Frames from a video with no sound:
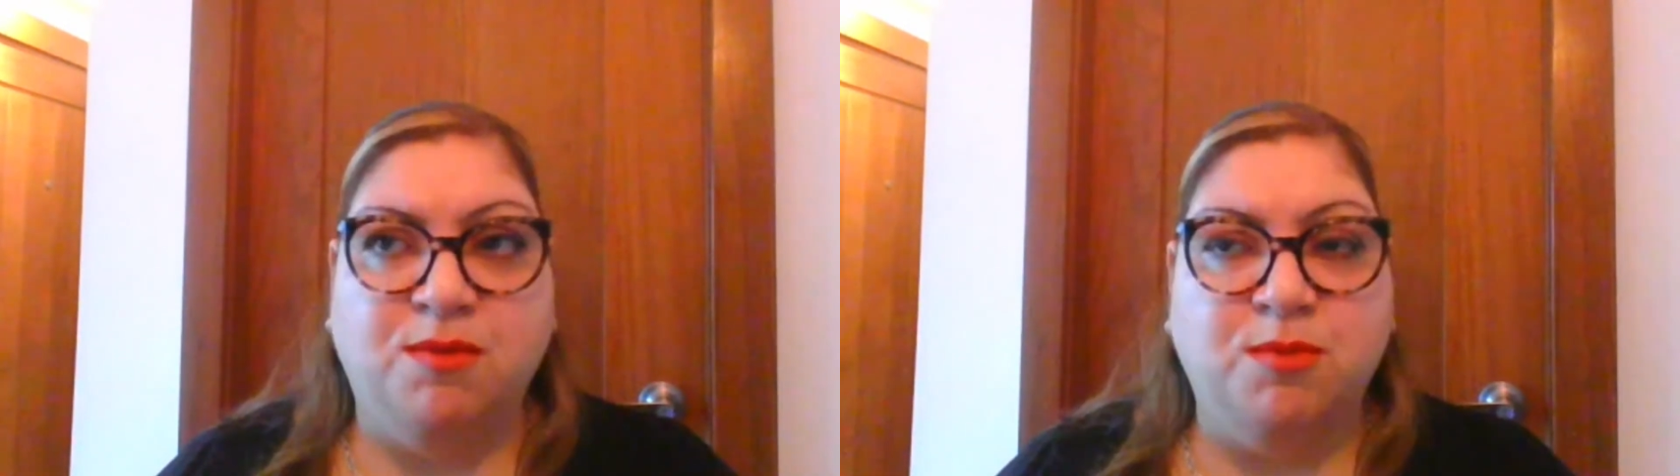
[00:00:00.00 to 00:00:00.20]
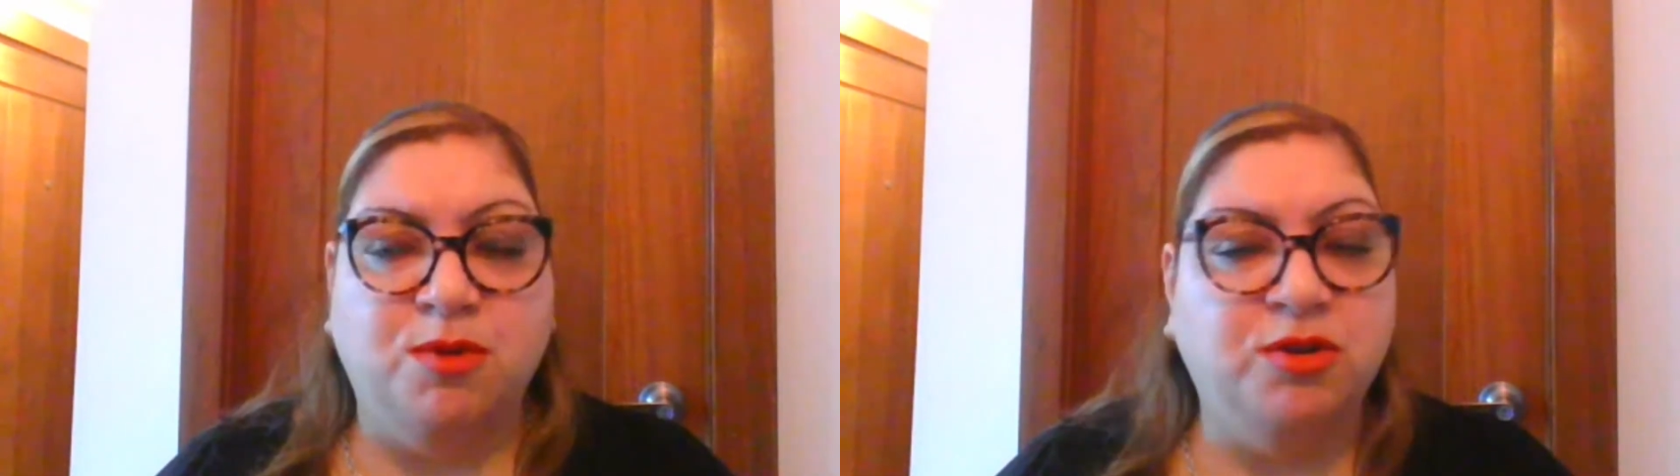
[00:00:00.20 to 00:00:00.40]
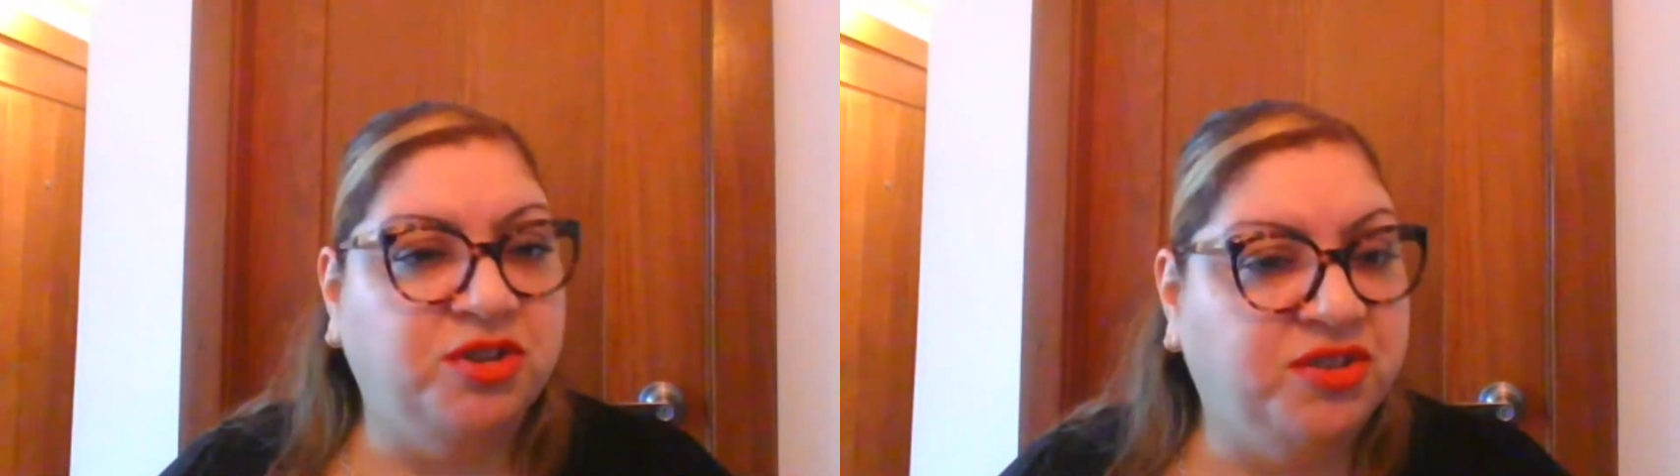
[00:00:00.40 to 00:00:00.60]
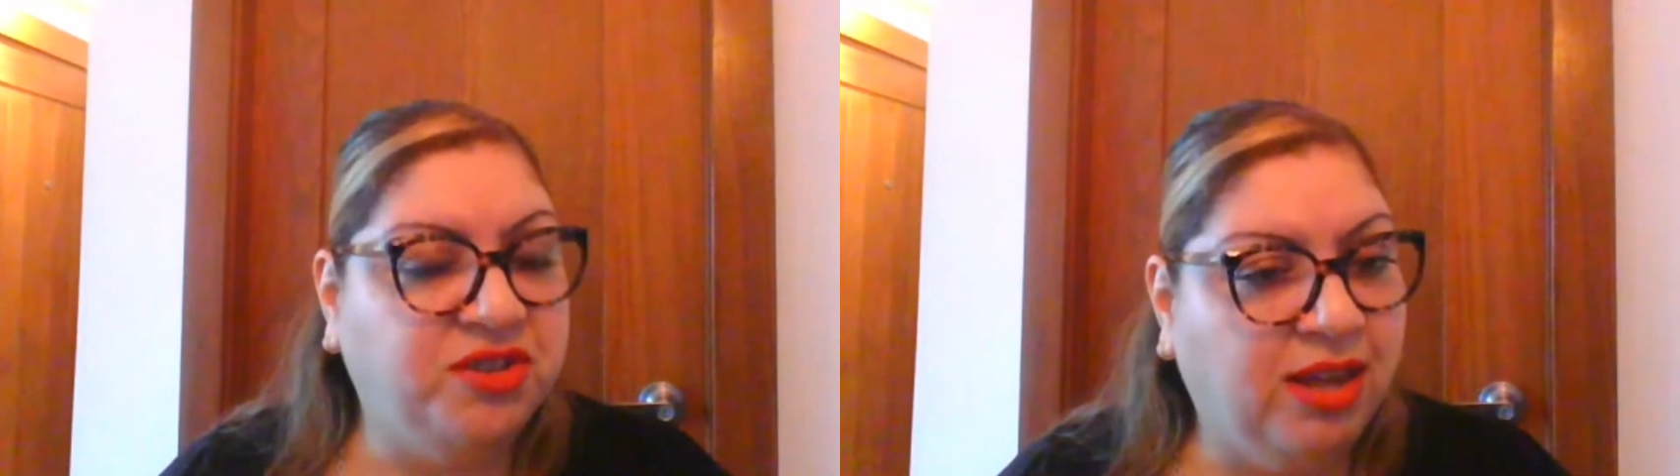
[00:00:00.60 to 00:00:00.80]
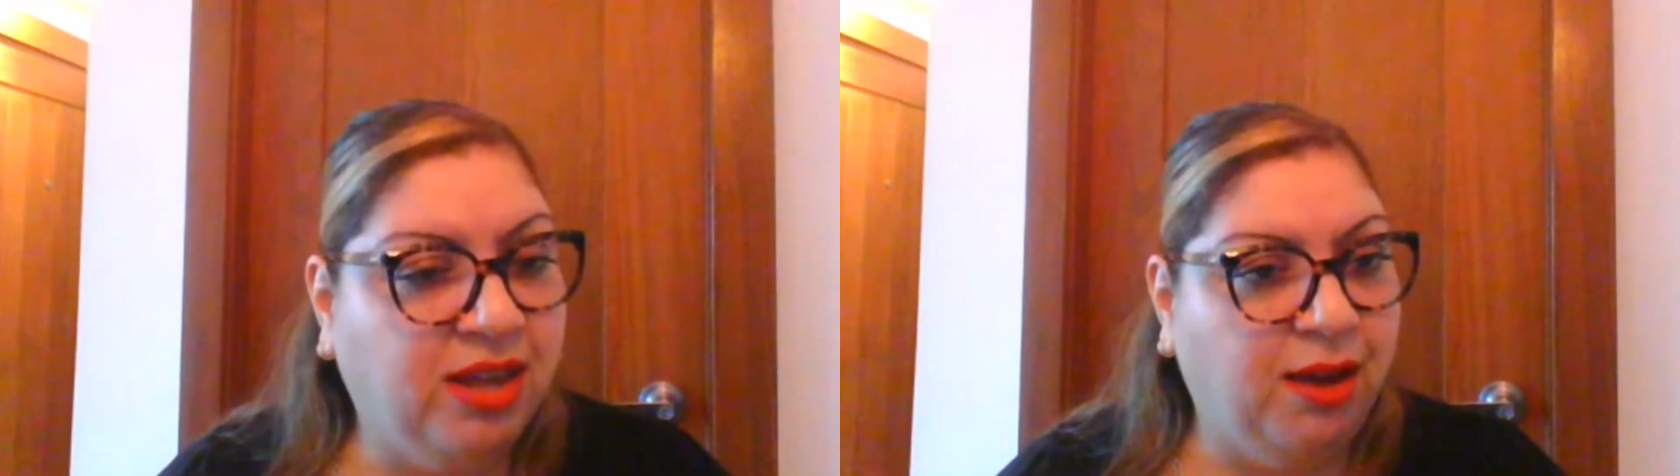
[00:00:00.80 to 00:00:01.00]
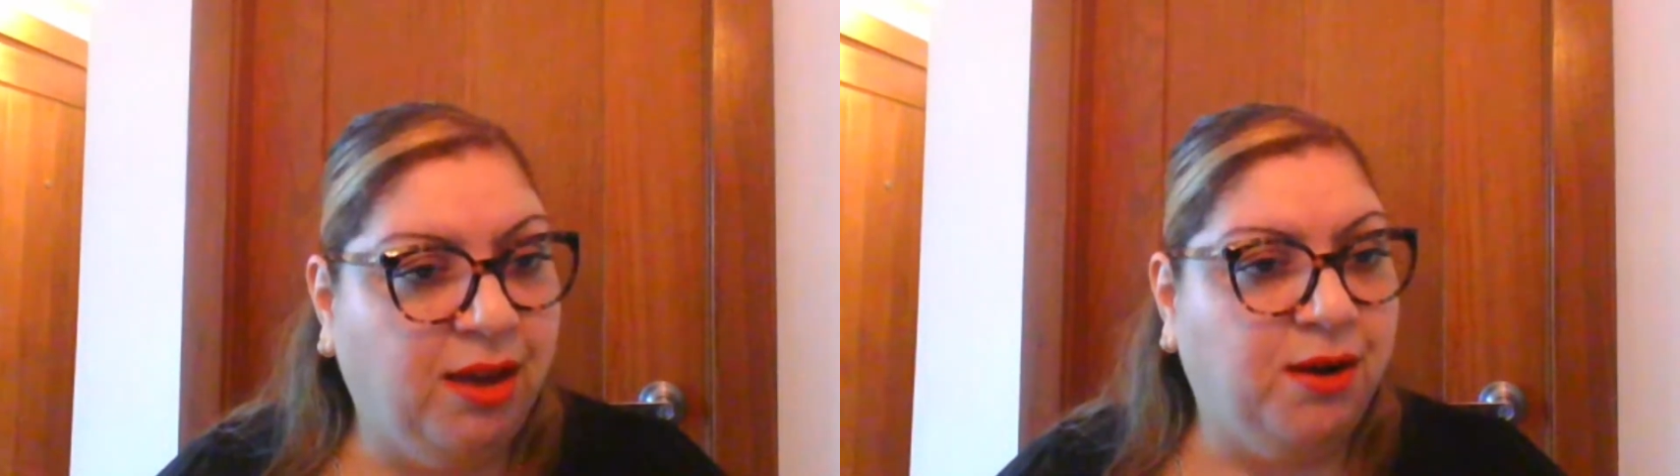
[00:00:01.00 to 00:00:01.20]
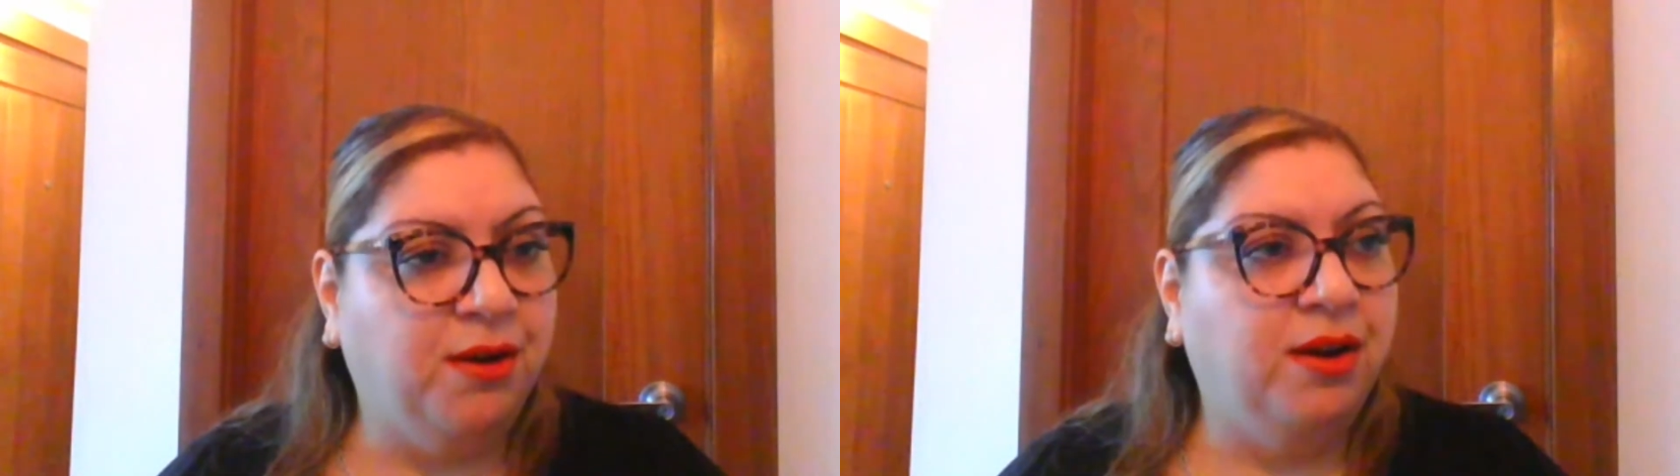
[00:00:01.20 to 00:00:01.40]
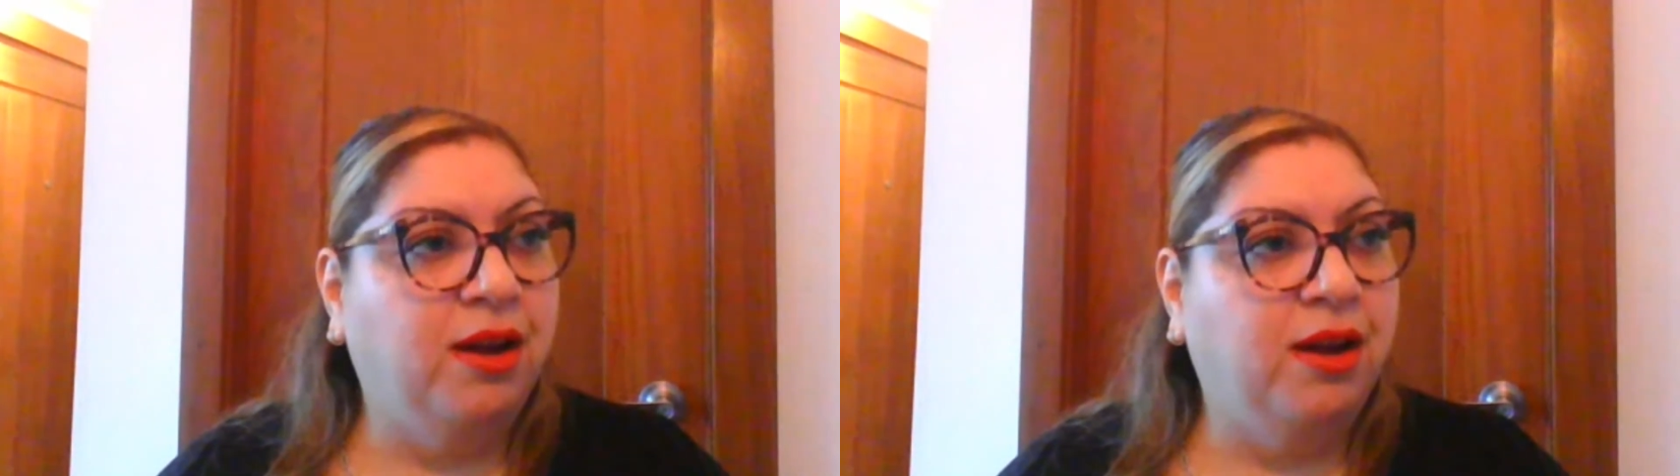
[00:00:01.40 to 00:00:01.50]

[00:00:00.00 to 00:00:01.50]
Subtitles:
emergency care,